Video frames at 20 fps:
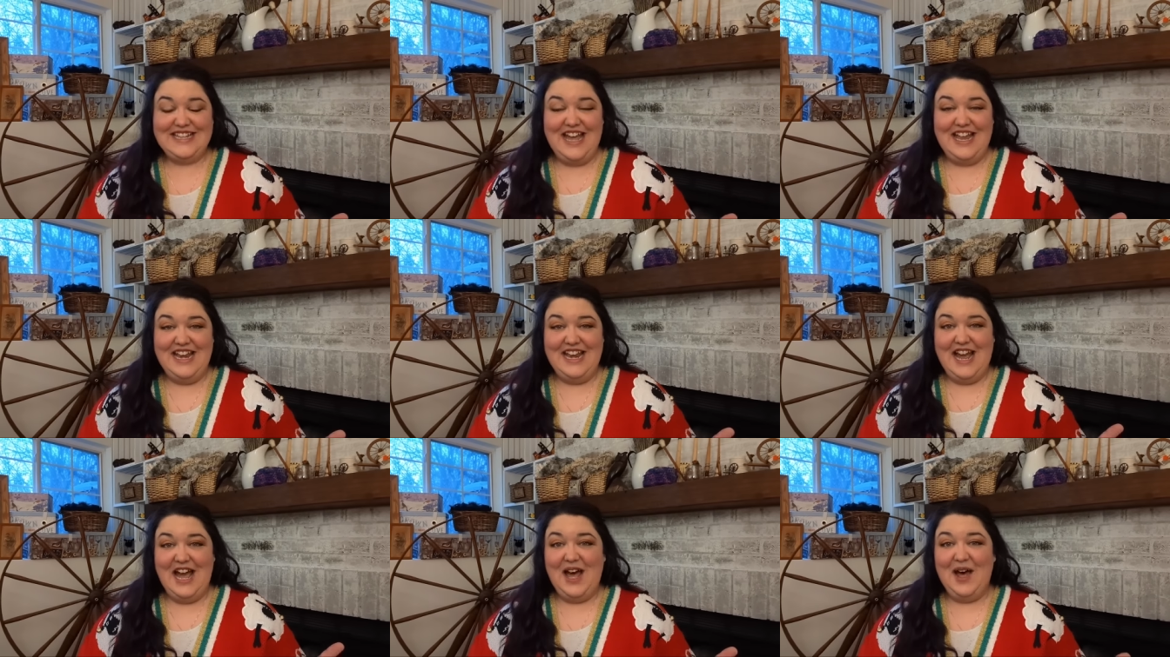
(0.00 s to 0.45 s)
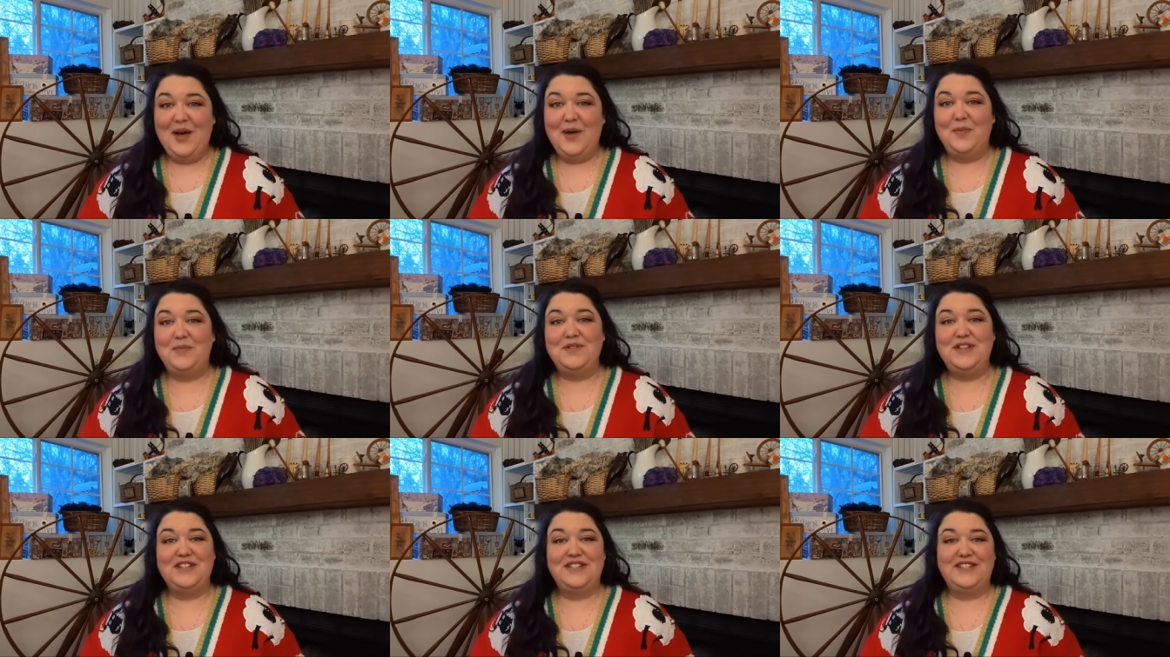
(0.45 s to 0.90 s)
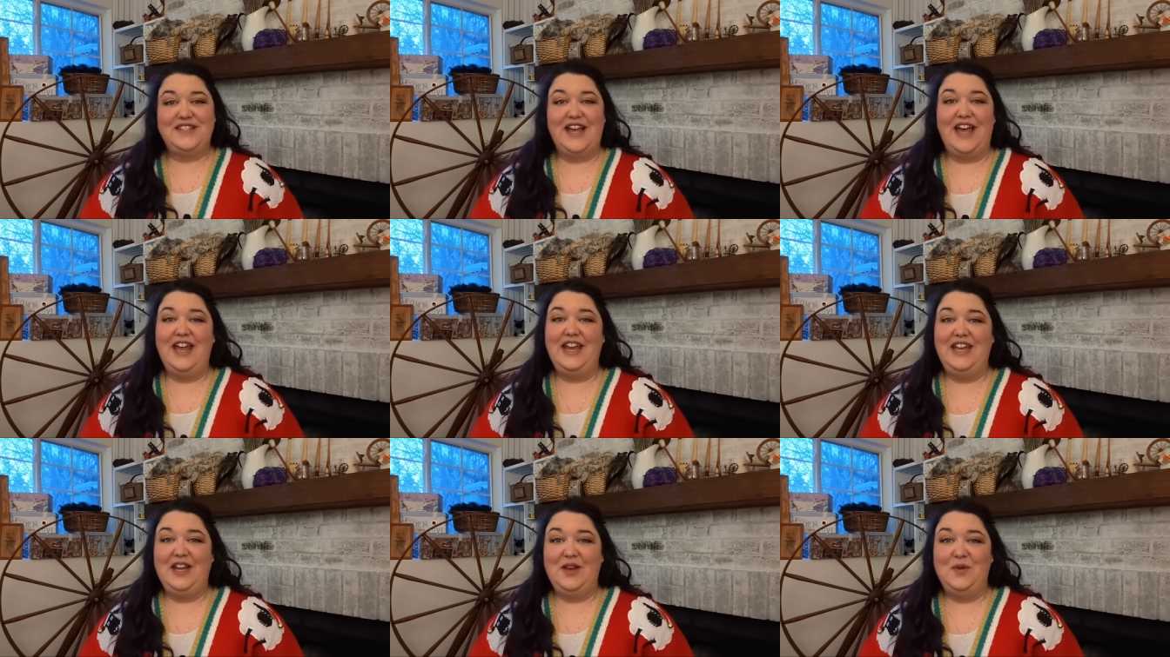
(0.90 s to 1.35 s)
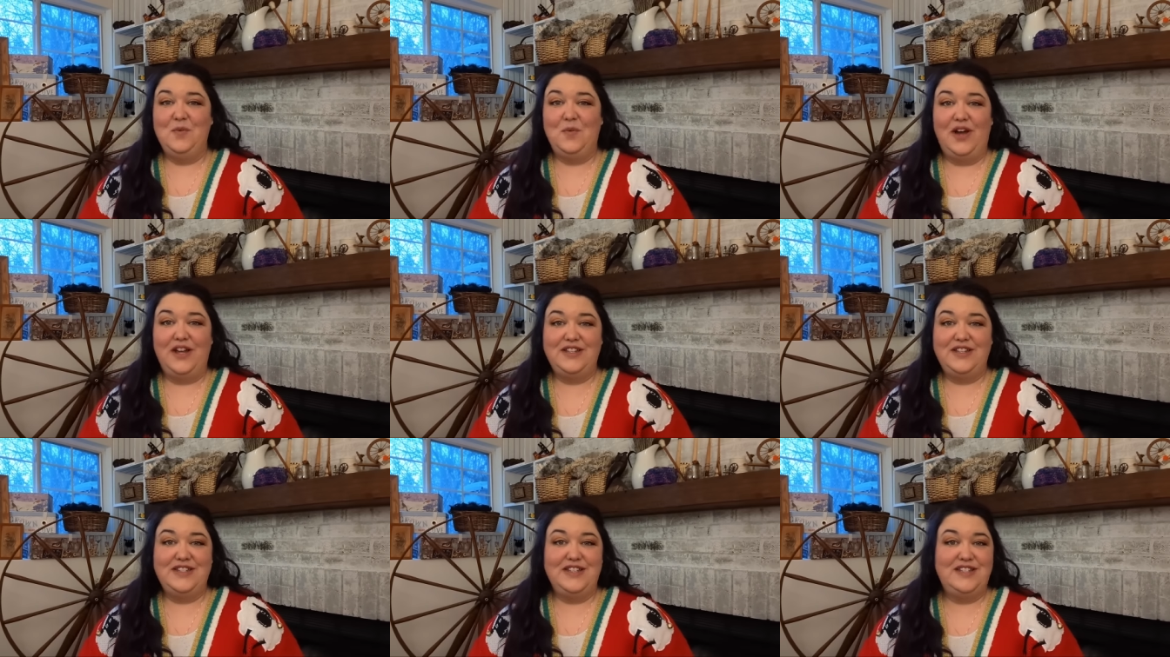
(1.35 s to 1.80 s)
and help deciding
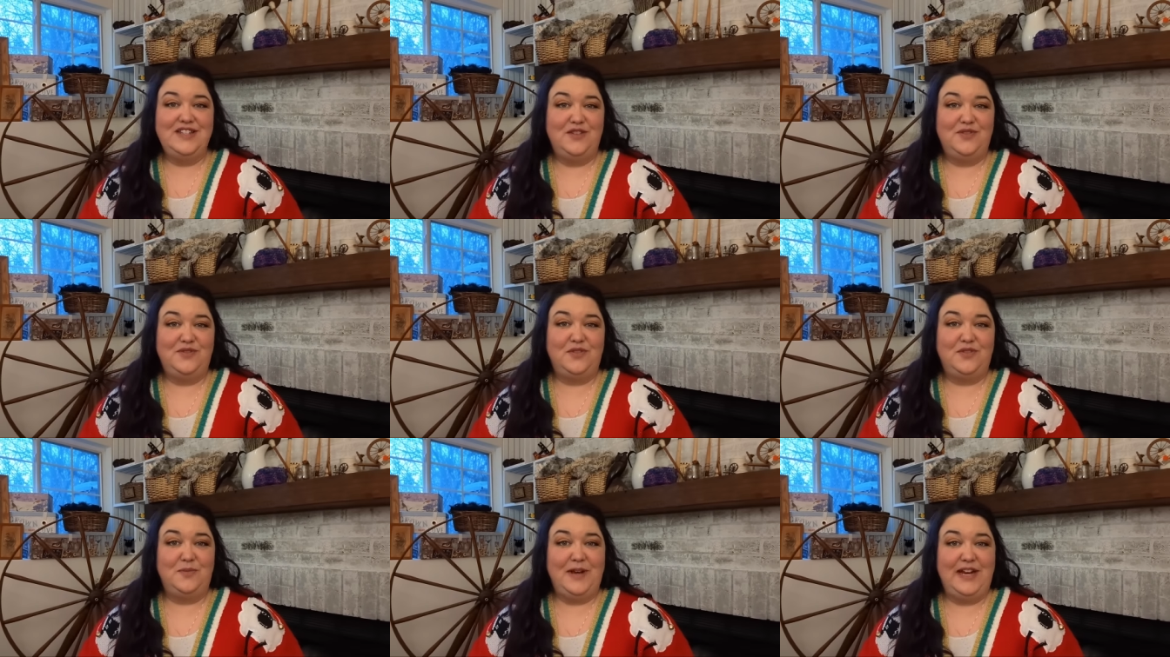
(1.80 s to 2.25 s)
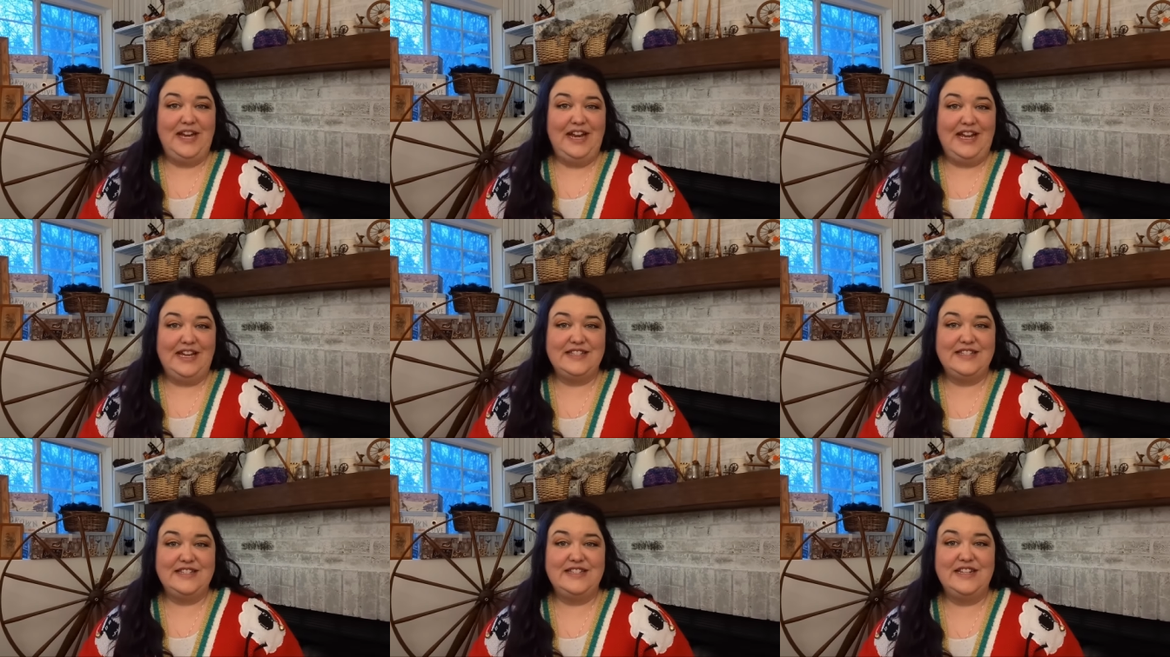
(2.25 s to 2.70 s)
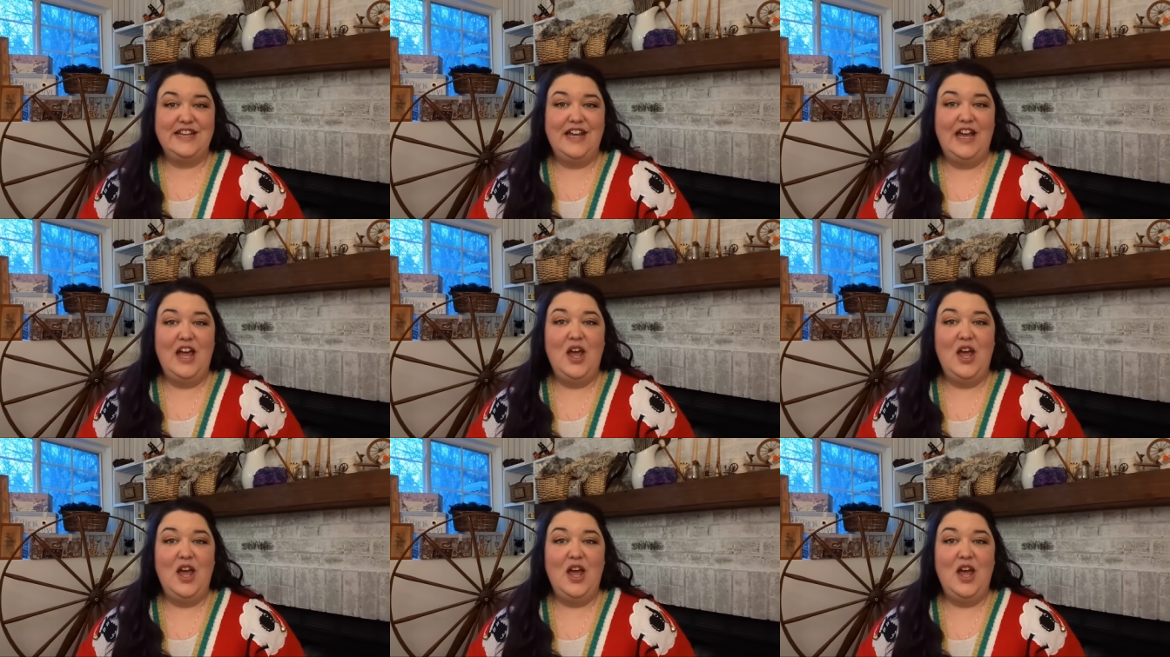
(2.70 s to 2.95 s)
what to do for my next